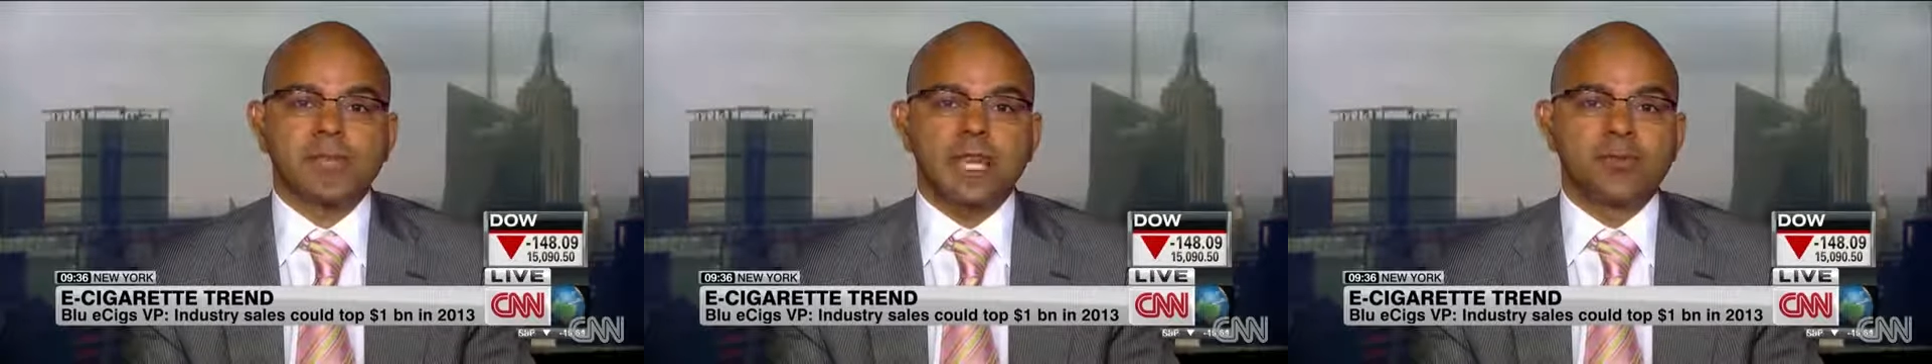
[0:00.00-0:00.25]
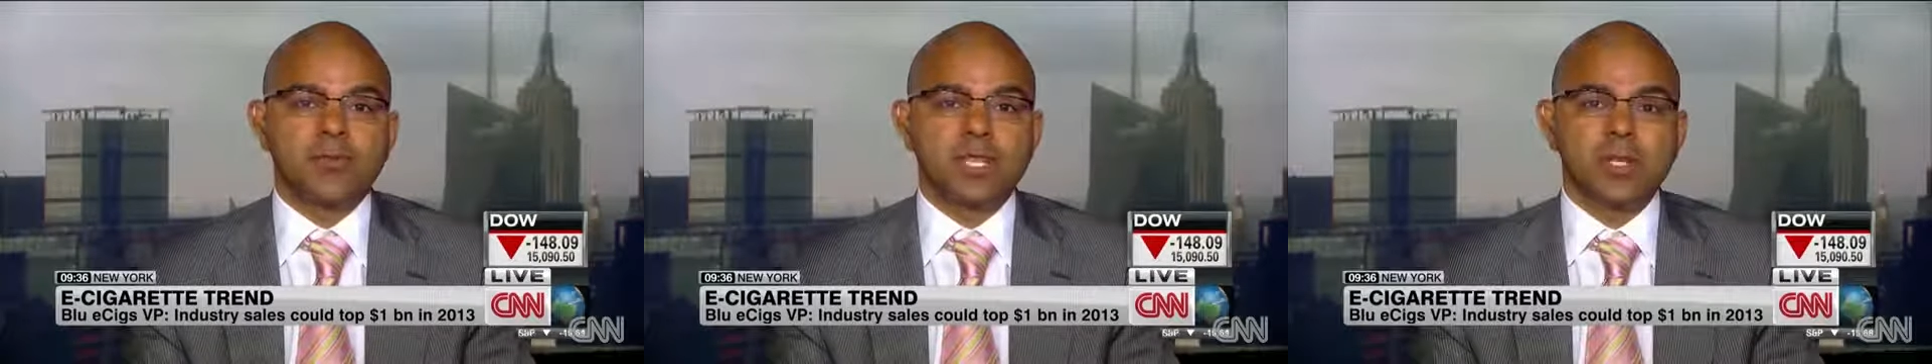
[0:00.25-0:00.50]

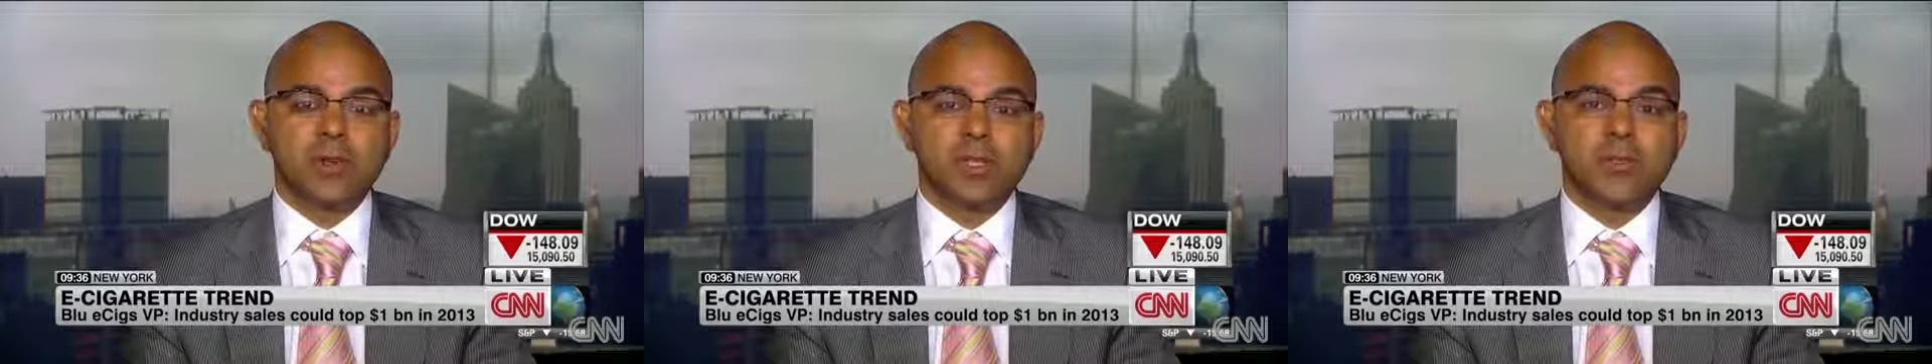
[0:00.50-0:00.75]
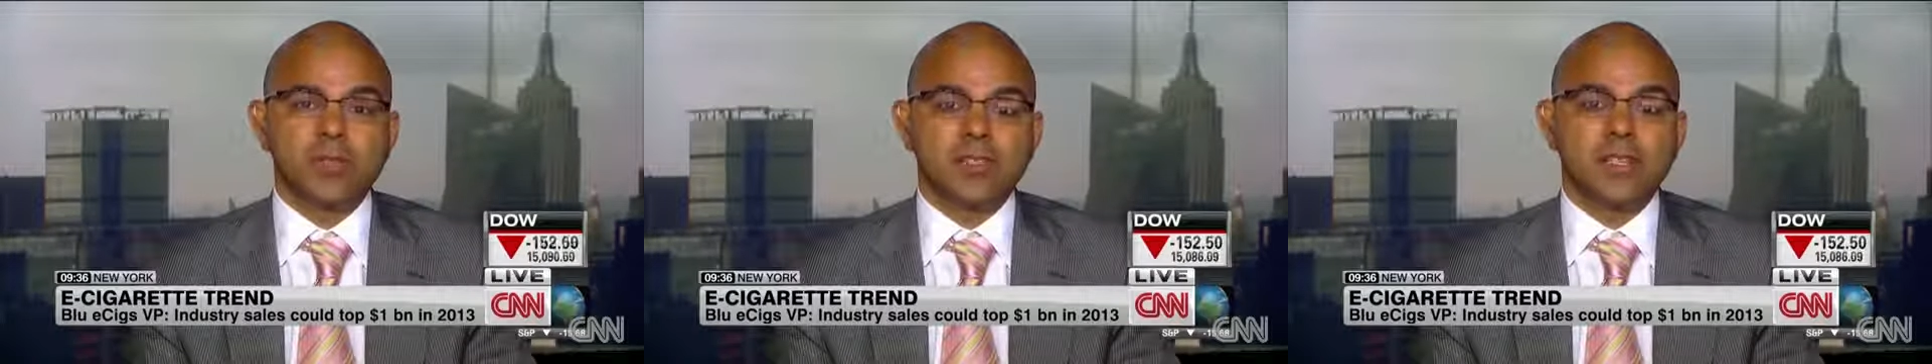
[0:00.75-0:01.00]
And really,
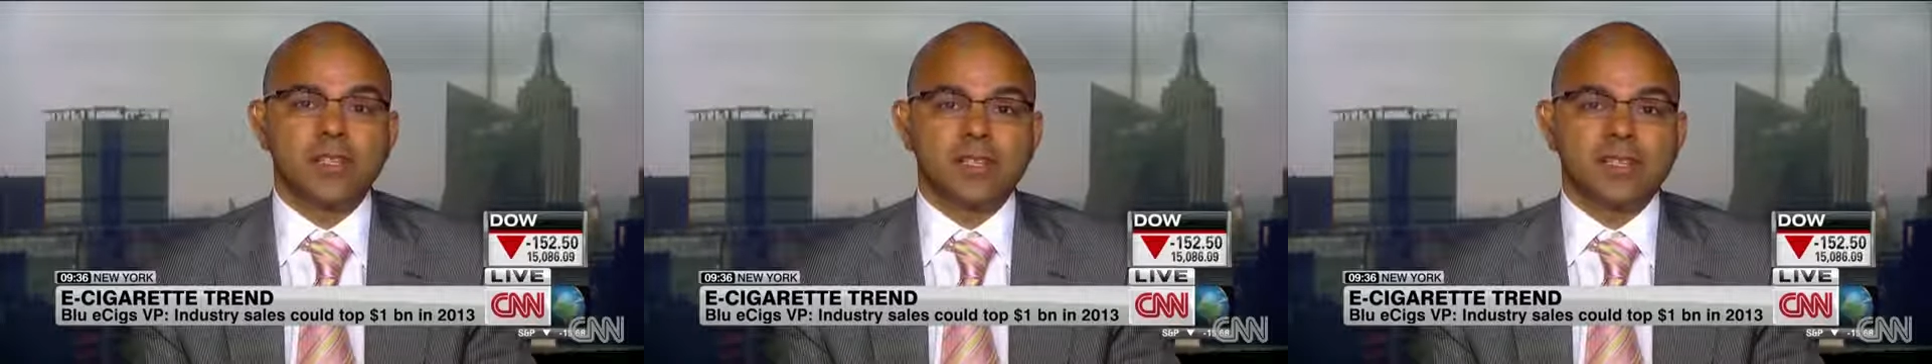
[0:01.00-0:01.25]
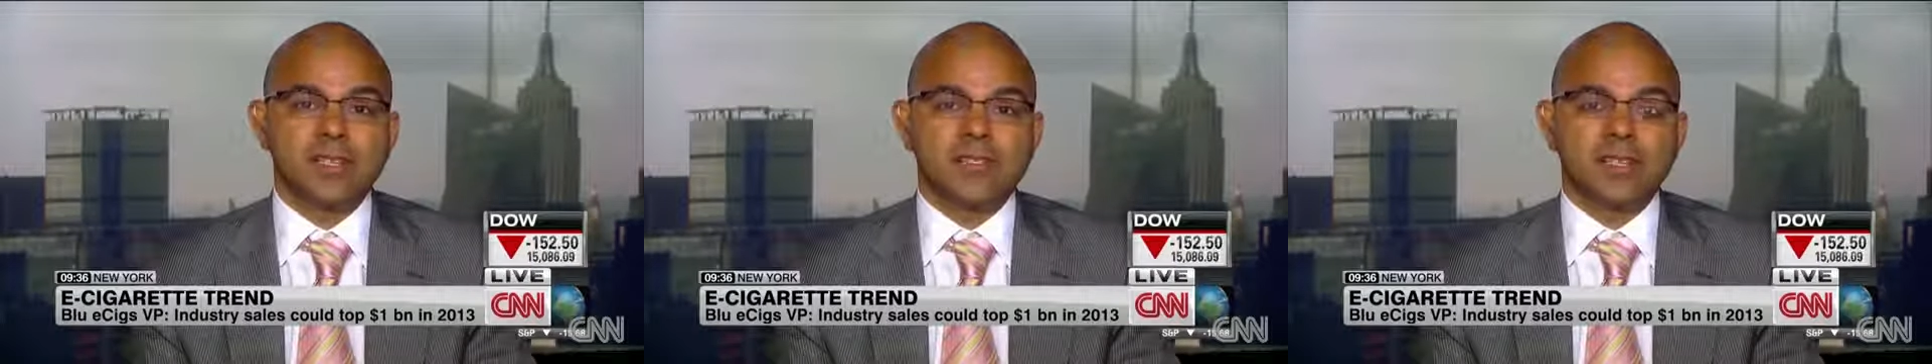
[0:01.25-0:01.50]
what, what's going
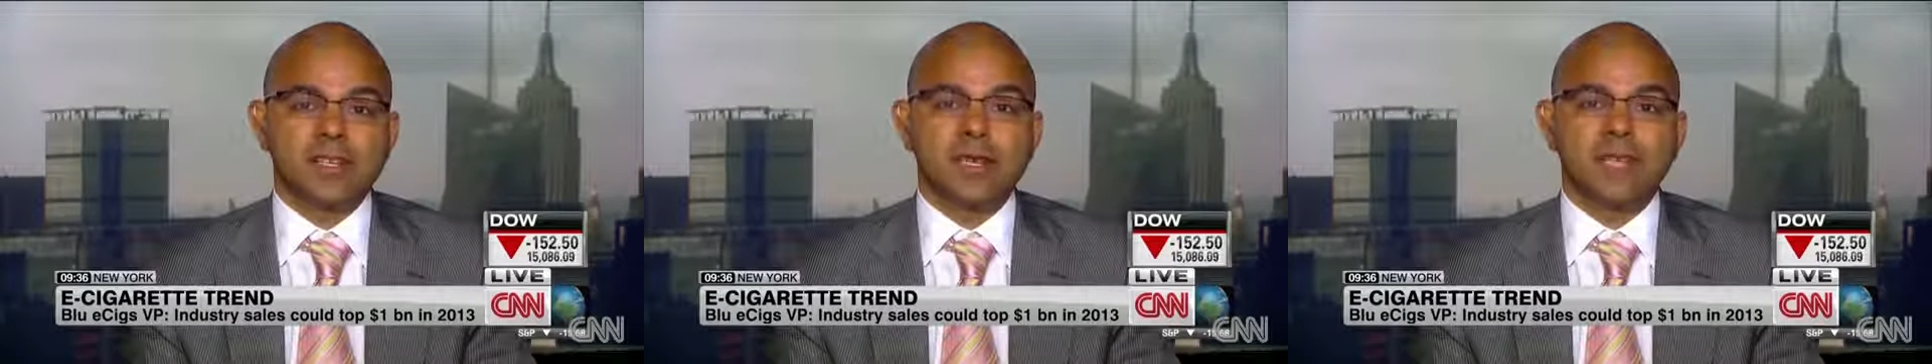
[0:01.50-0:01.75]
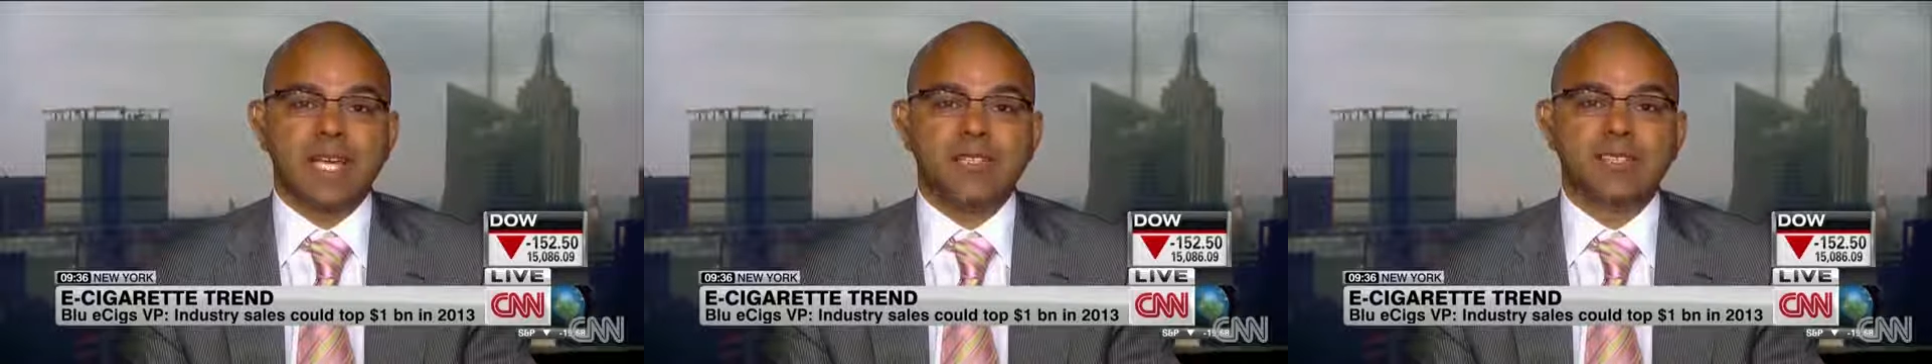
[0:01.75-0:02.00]
to it's going to
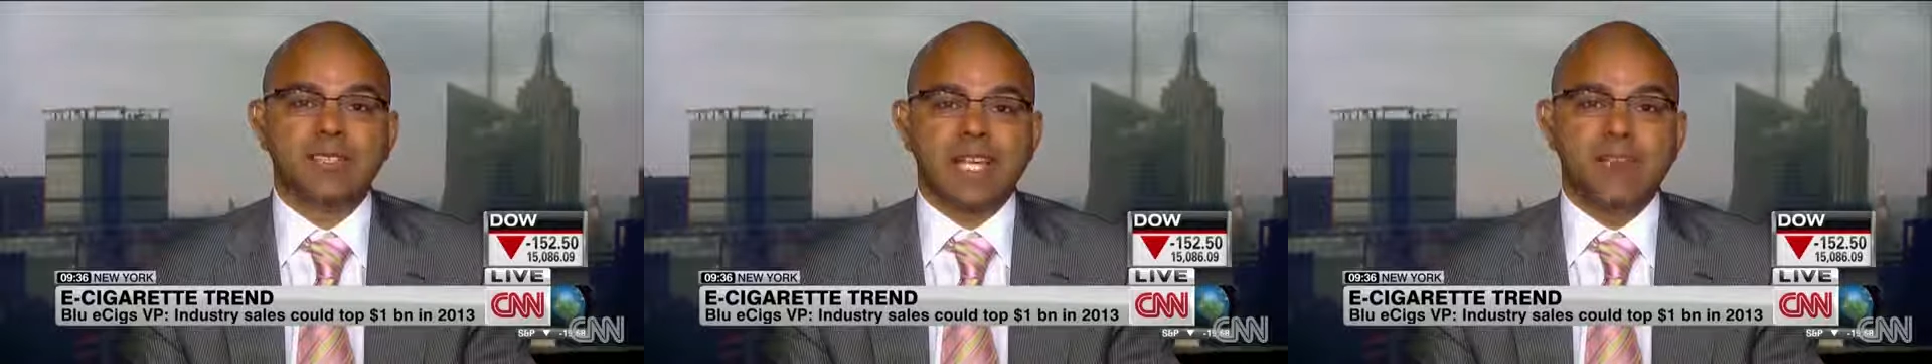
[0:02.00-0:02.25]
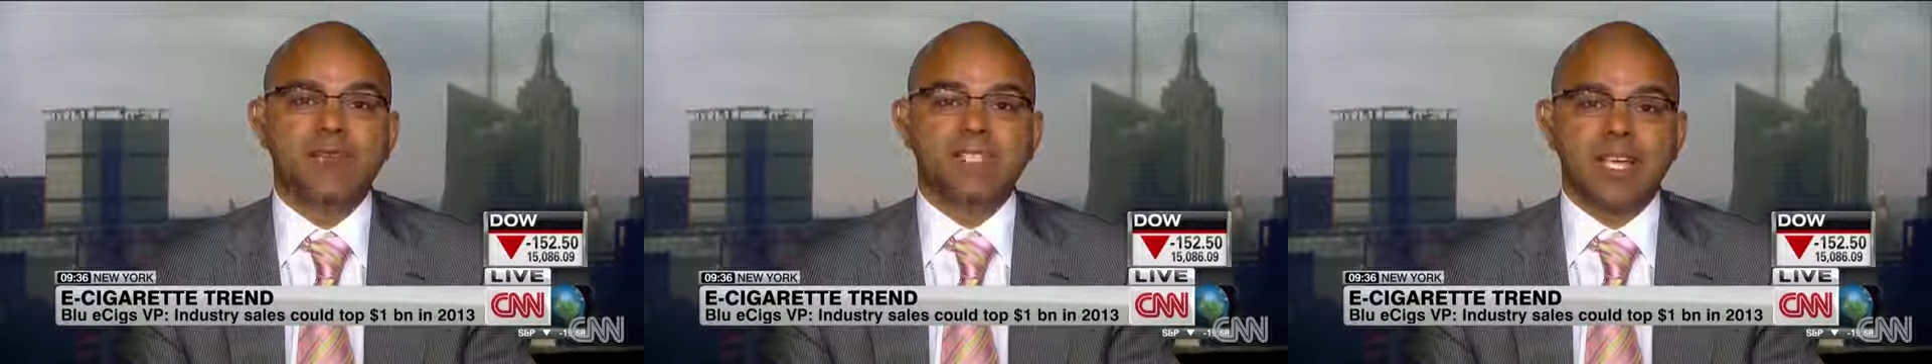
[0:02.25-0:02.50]
come down to the
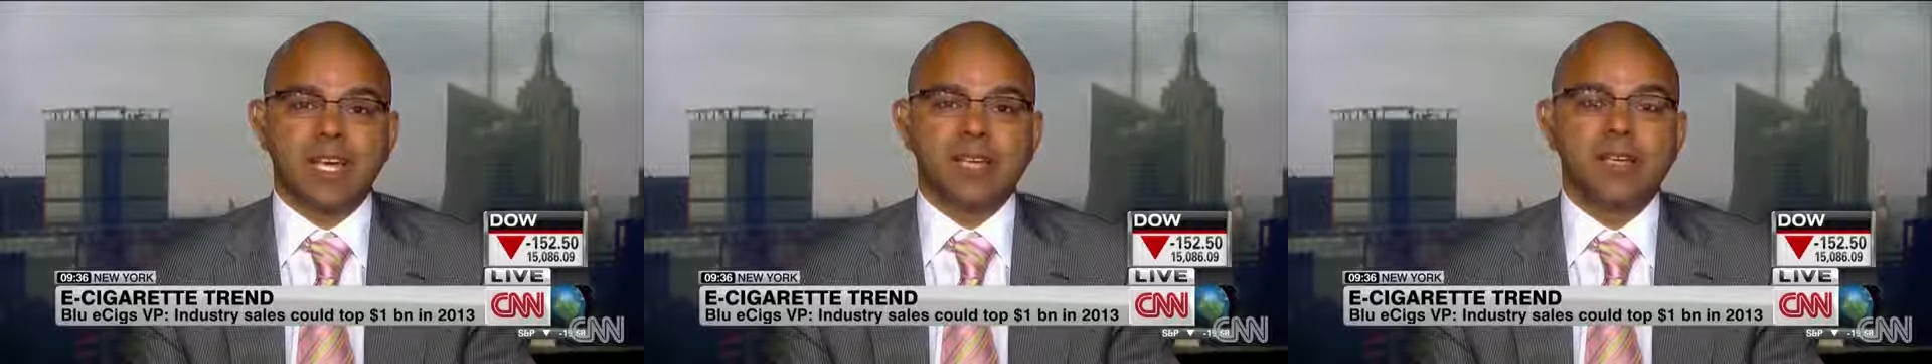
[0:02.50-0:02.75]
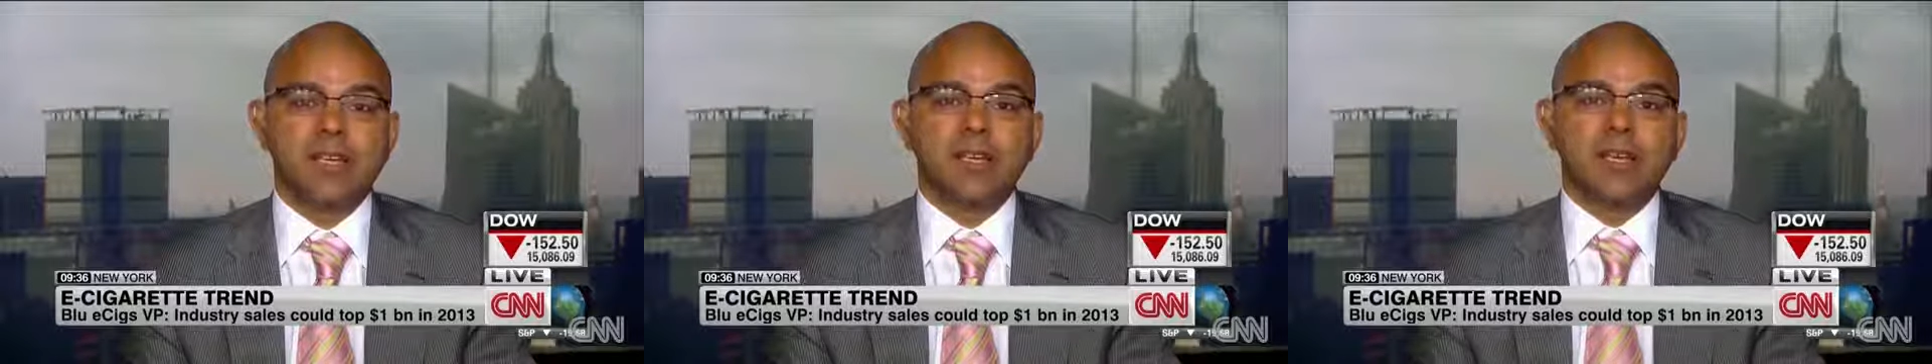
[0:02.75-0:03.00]
FDA